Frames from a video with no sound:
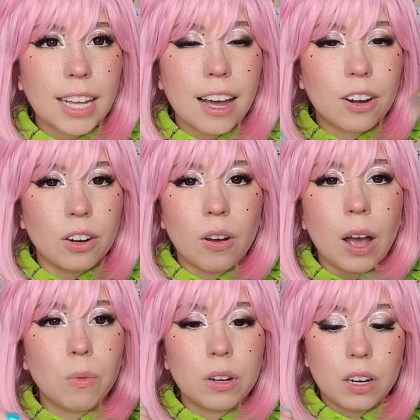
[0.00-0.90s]
I don't know,
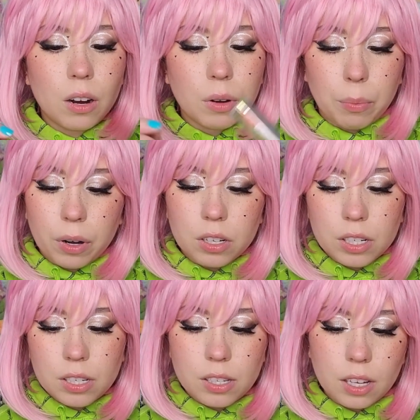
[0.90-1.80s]
I would not
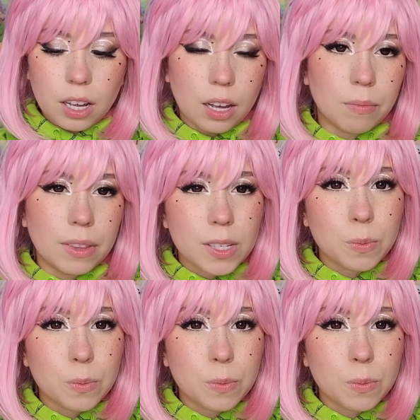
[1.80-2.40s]
repurchase this